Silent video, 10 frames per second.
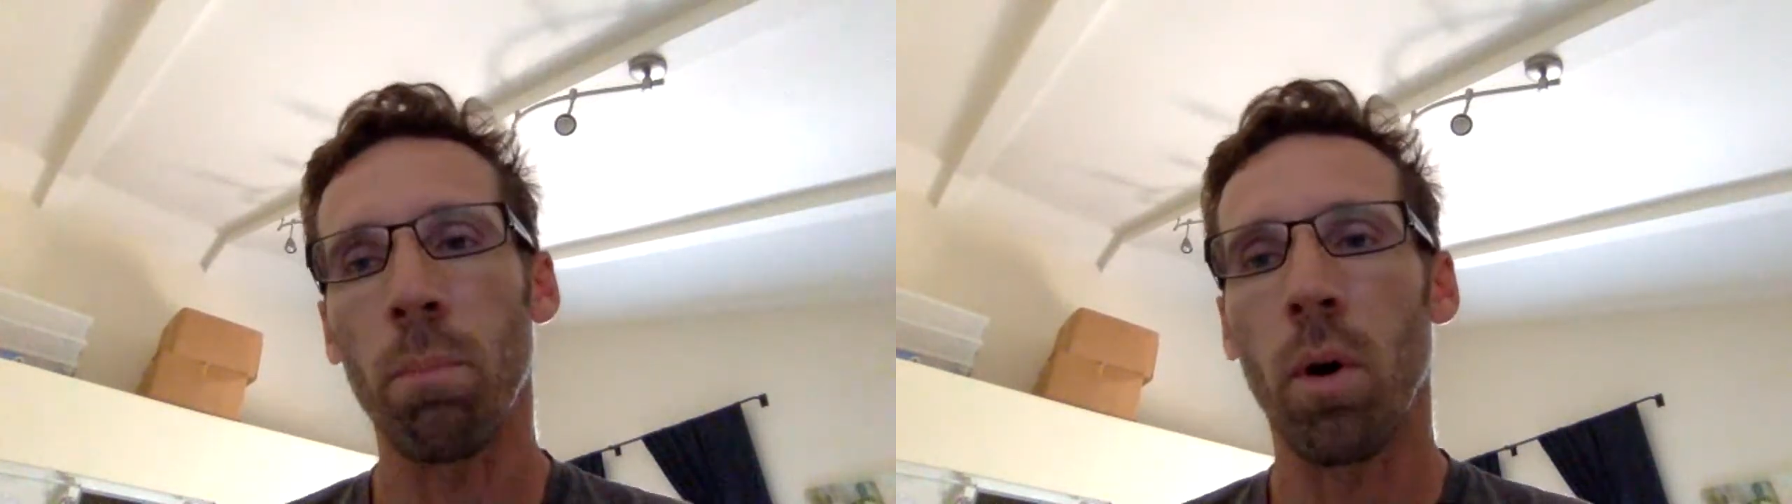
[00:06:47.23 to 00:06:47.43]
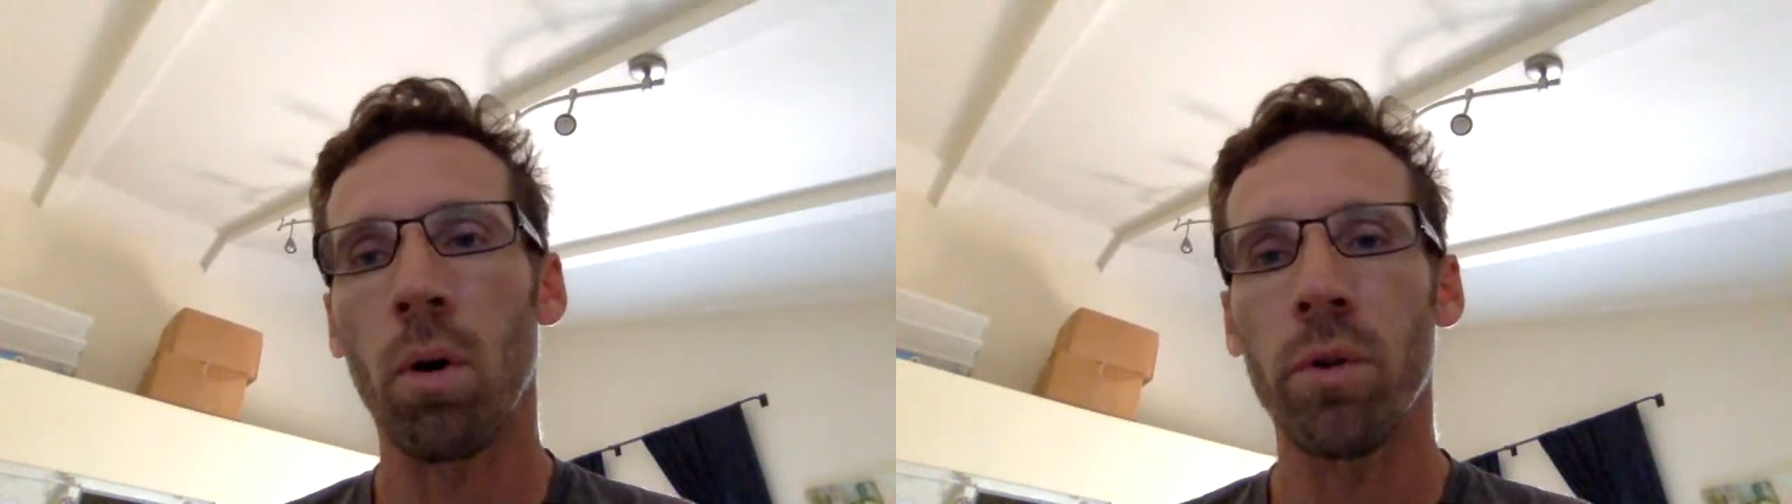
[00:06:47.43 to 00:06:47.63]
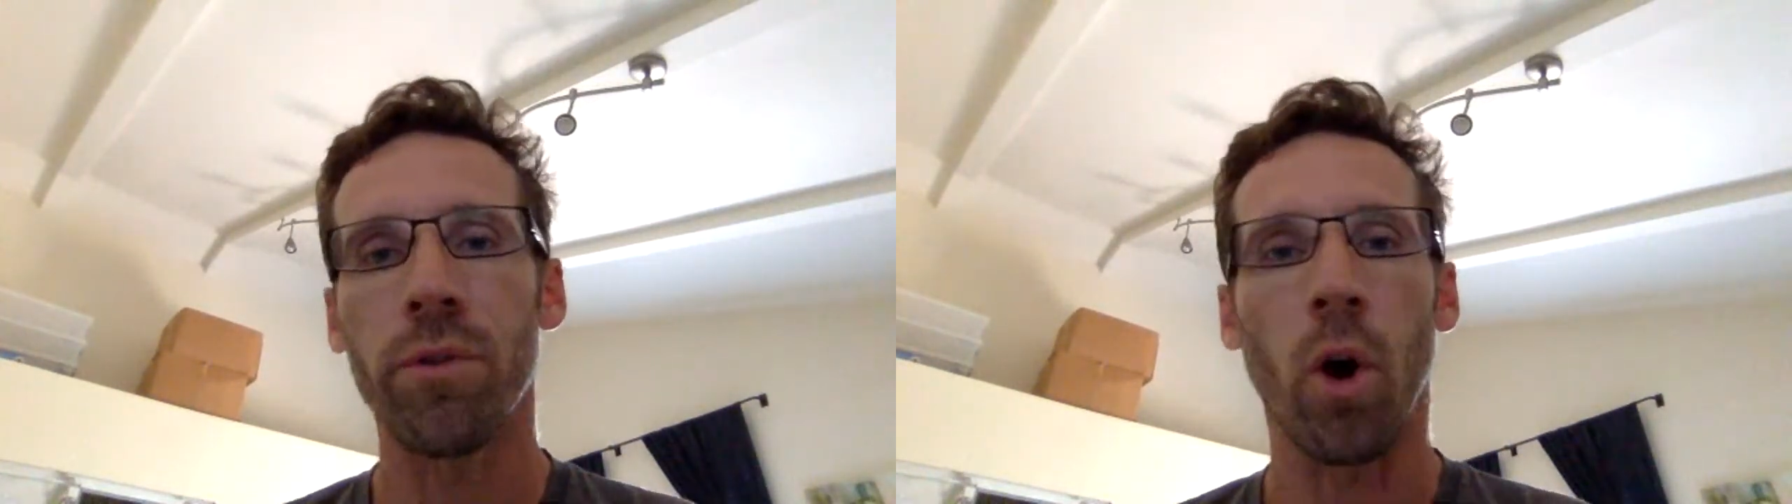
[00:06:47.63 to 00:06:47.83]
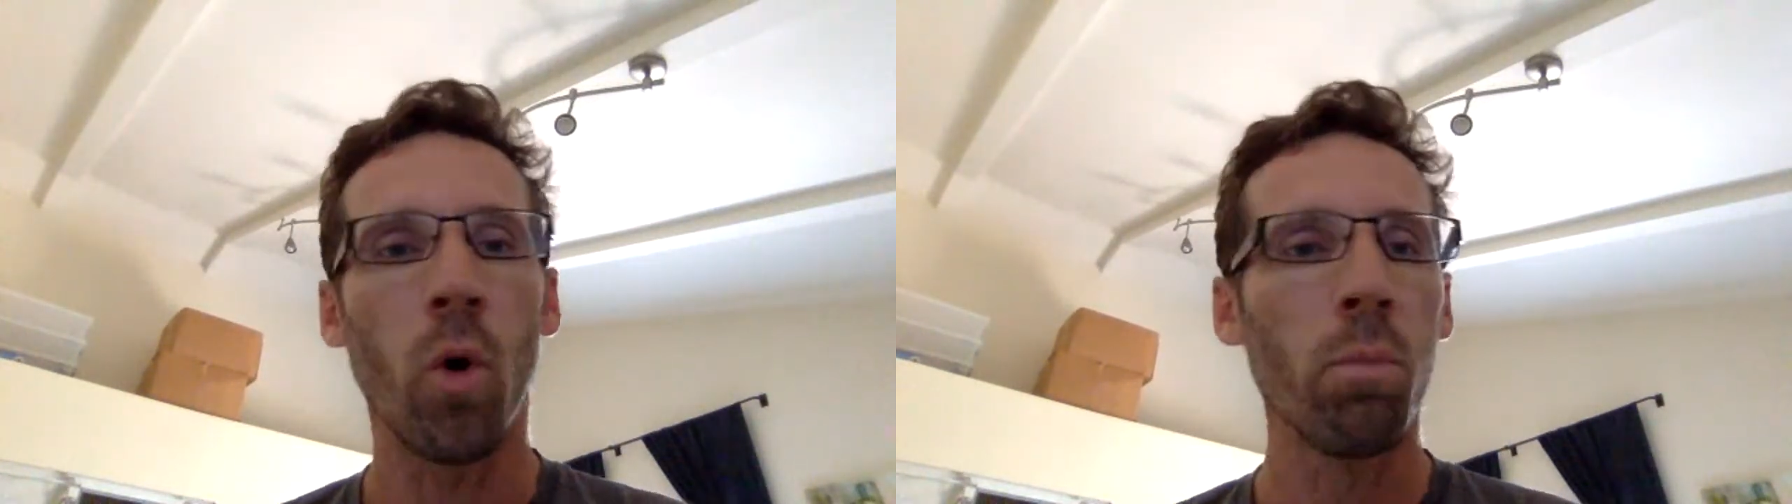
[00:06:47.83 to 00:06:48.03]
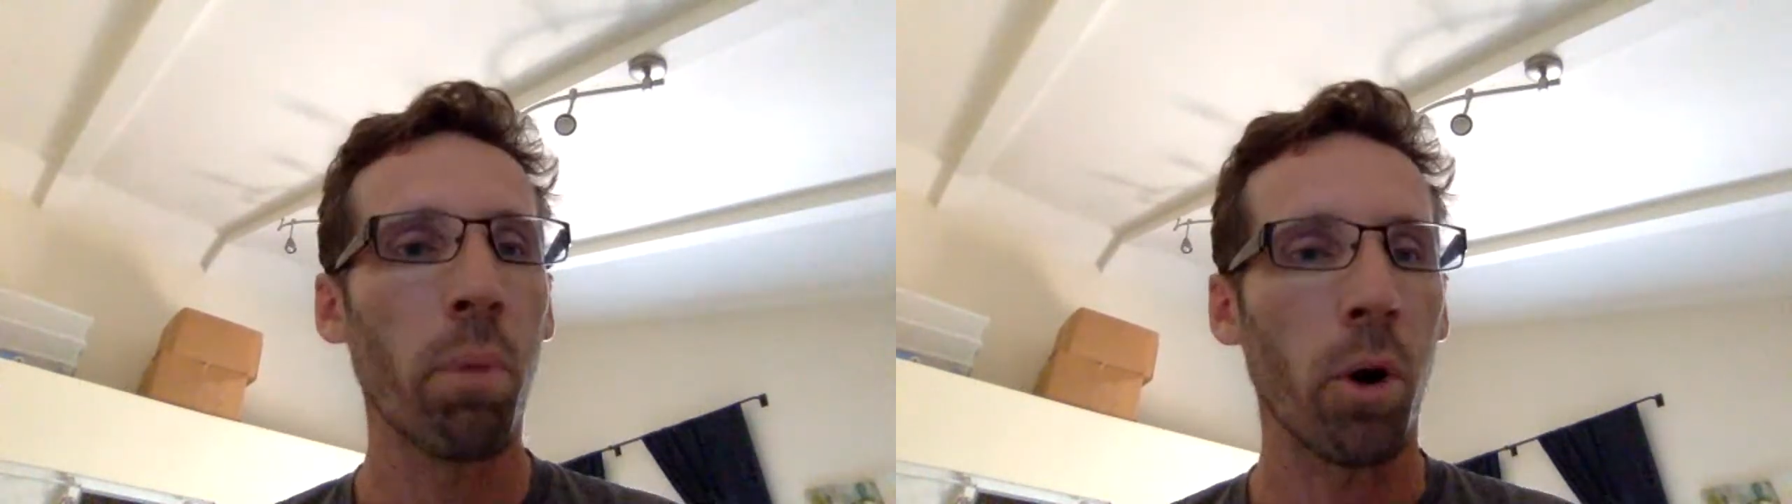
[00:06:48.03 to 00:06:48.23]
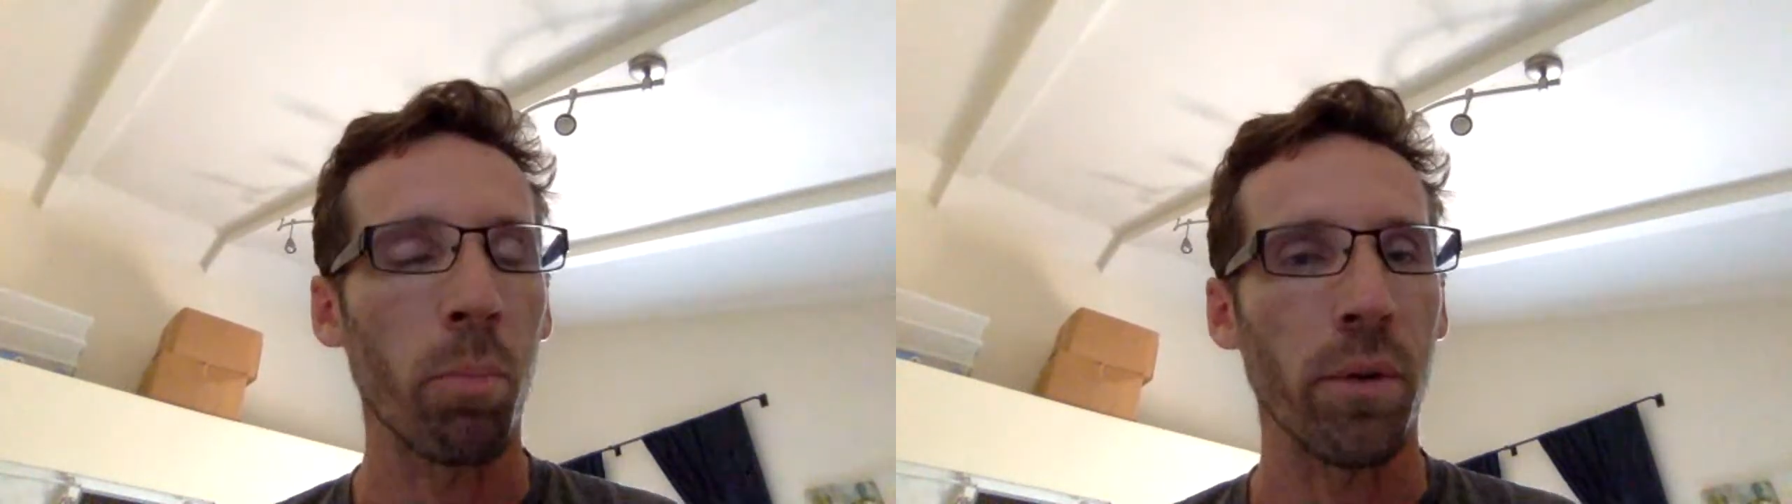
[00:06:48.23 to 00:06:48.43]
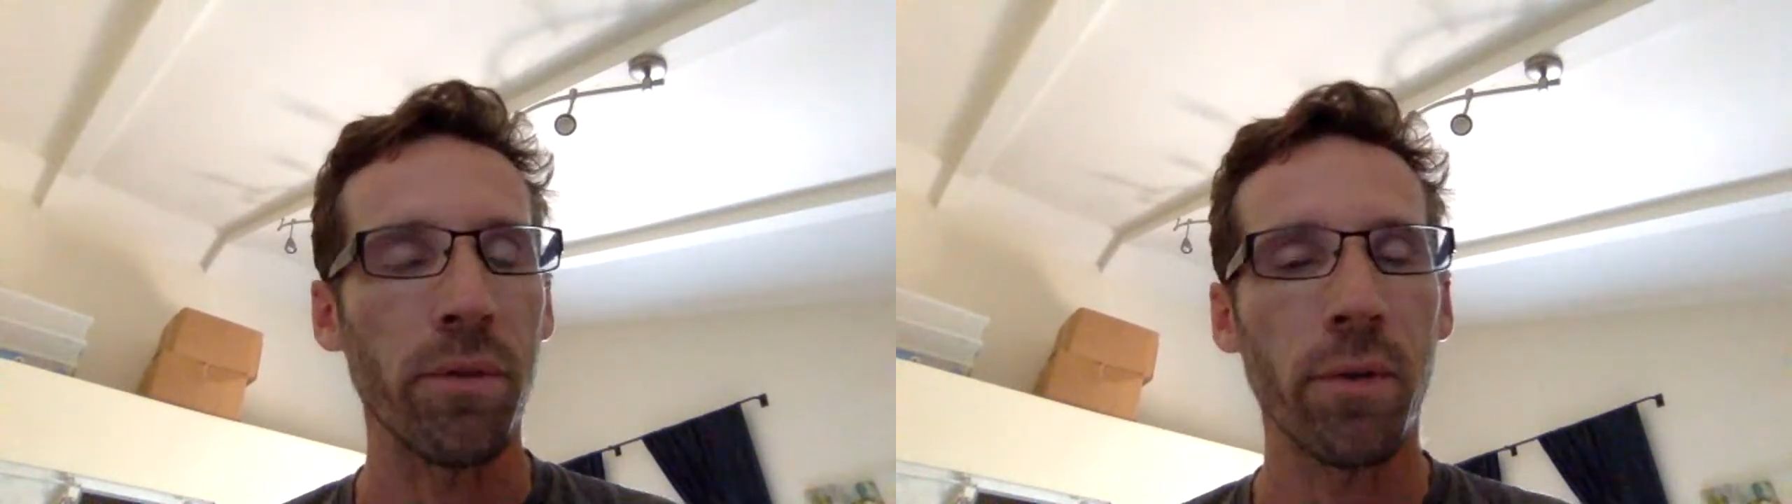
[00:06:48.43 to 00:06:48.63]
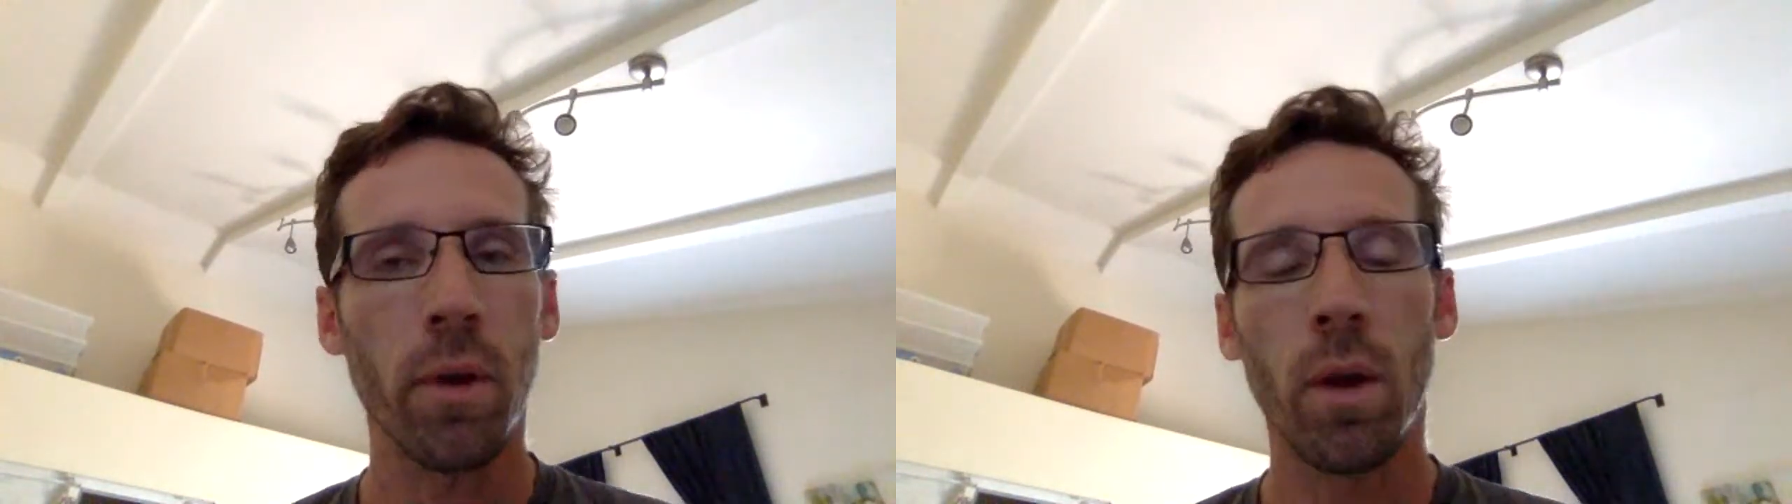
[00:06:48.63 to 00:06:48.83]
with Paul's own
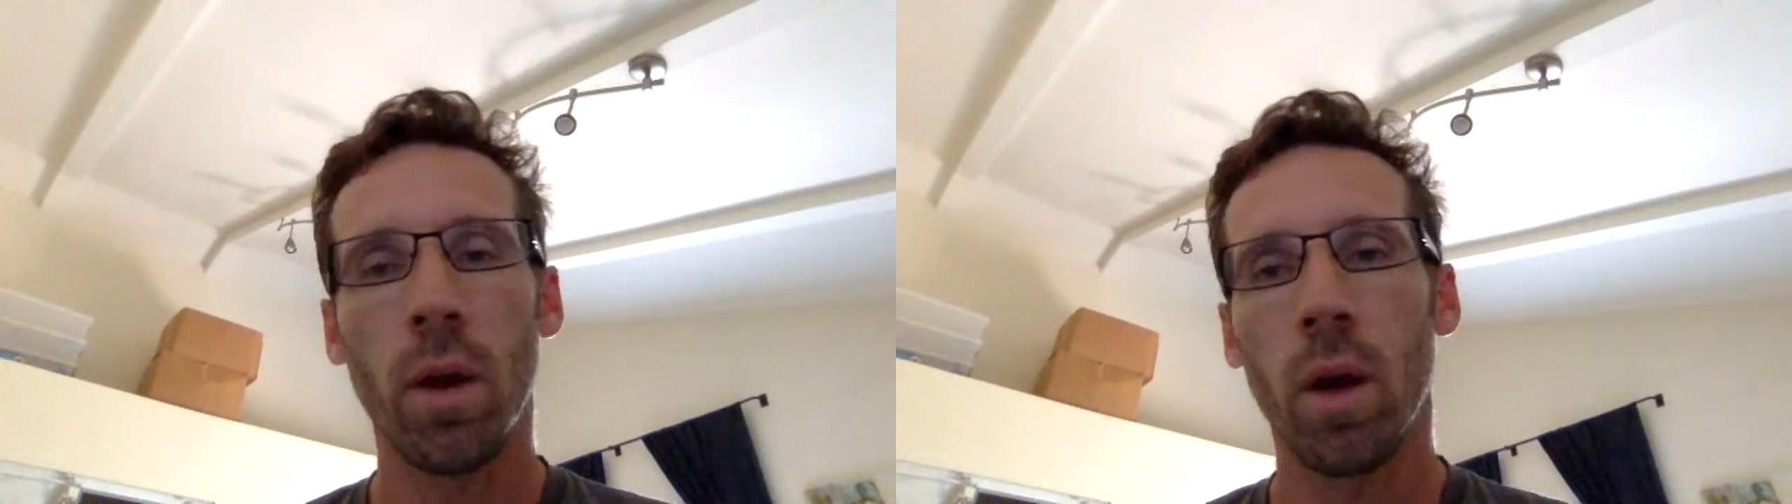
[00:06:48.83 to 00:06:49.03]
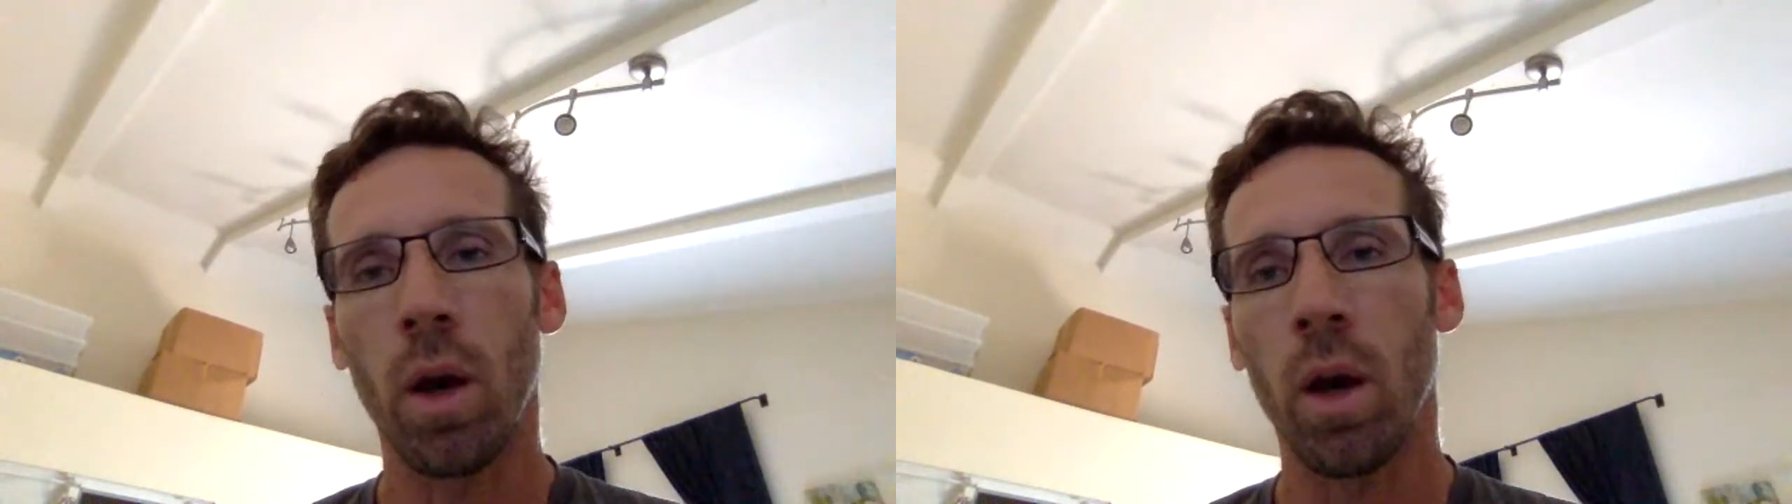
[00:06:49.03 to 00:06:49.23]
purpose